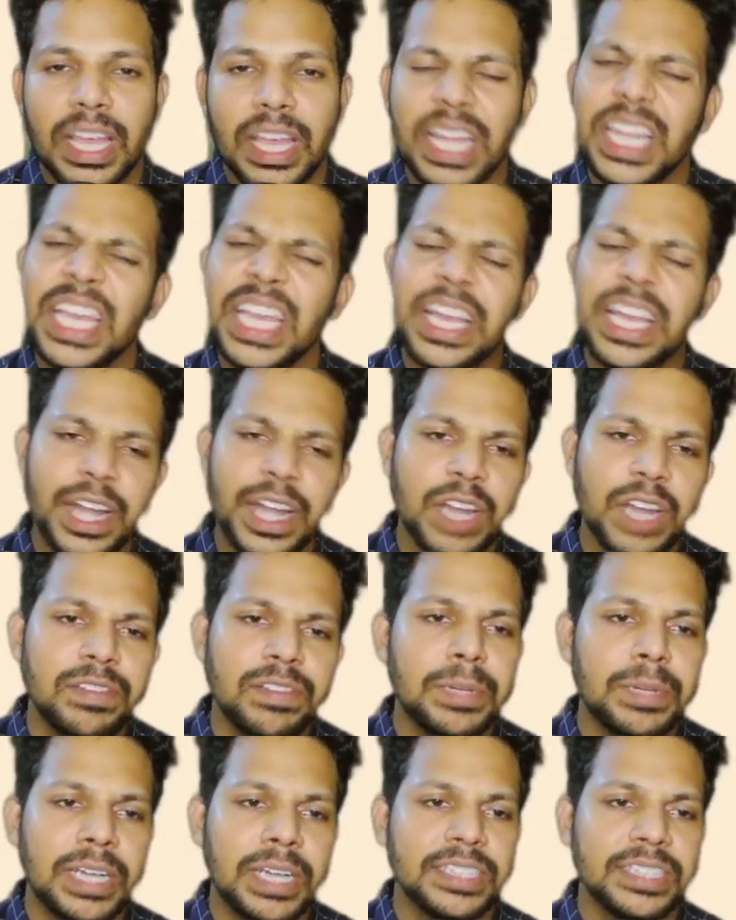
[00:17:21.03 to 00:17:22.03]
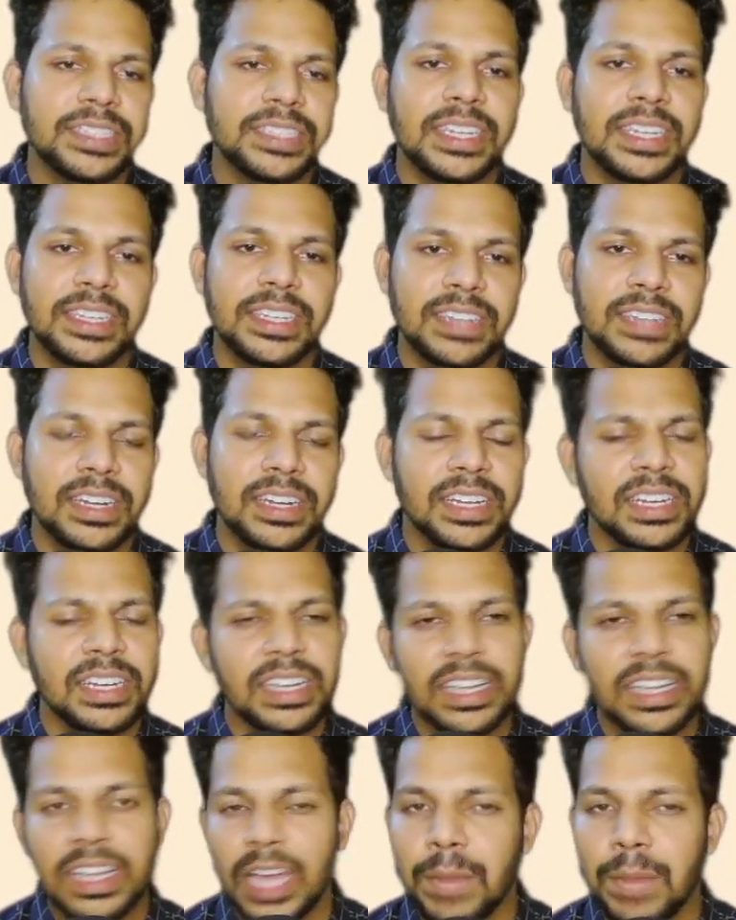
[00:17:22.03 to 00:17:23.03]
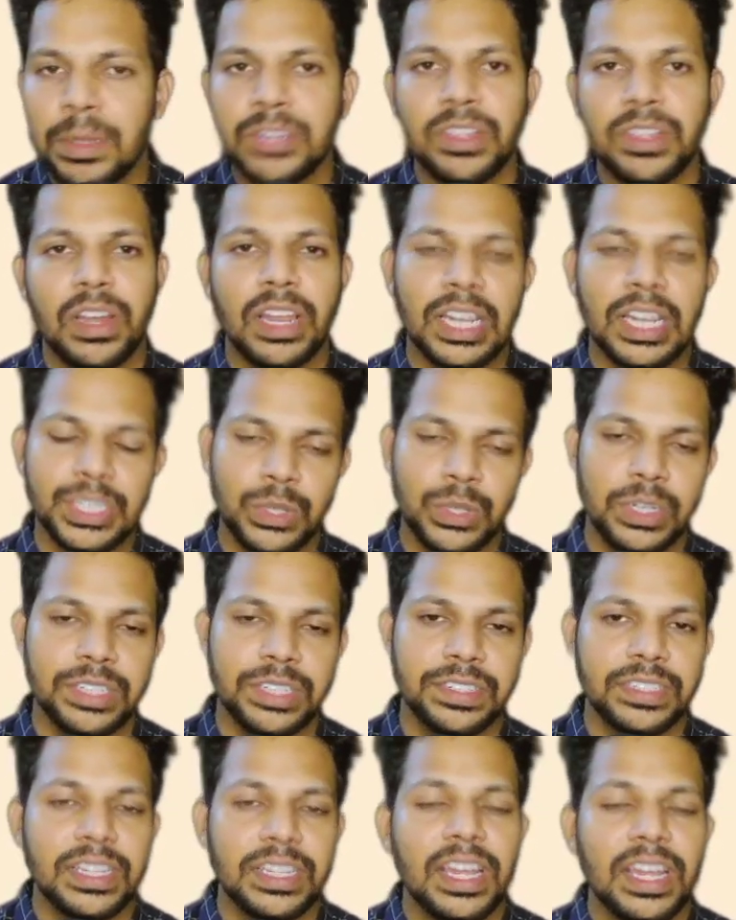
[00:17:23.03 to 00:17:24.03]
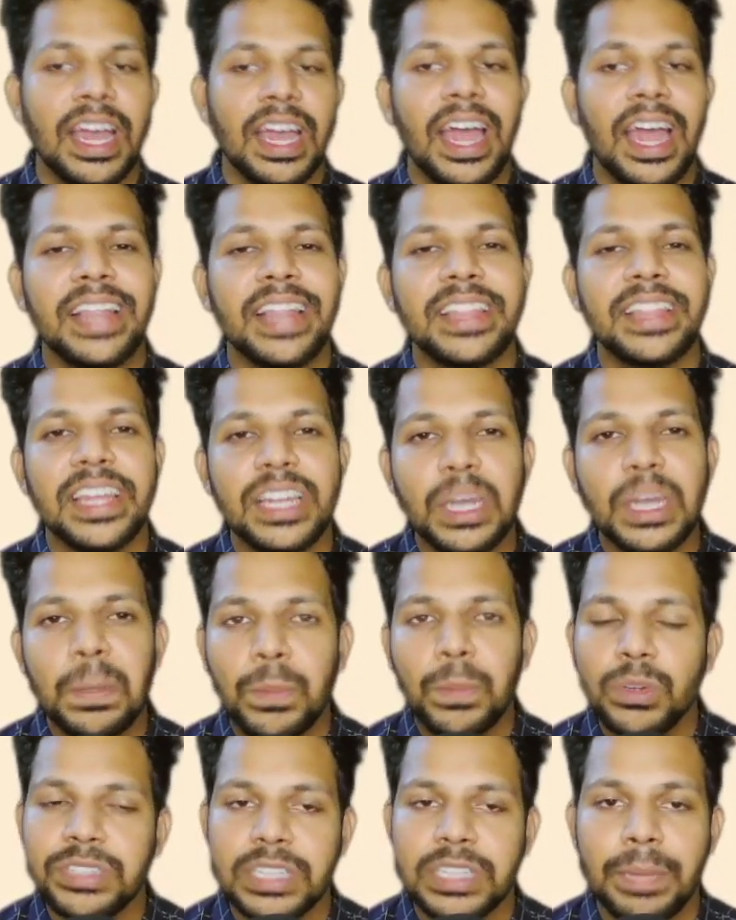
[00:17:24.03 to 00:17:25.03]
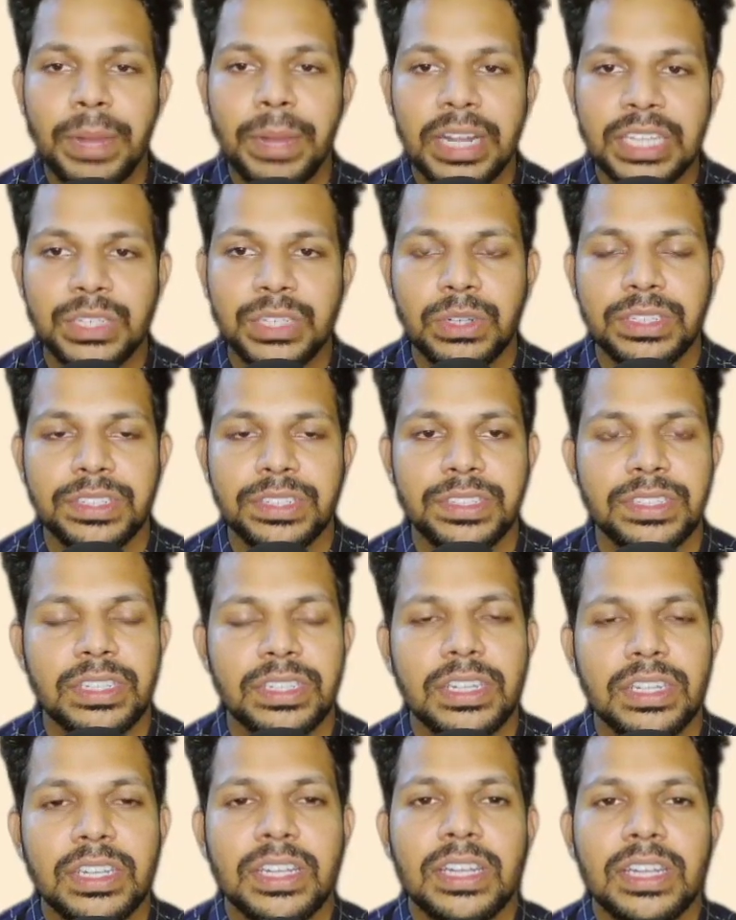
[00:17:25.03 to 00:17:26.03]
Any kind of hepatitis can result in hepatocellular jaundice. And then post-hepatic jaundice.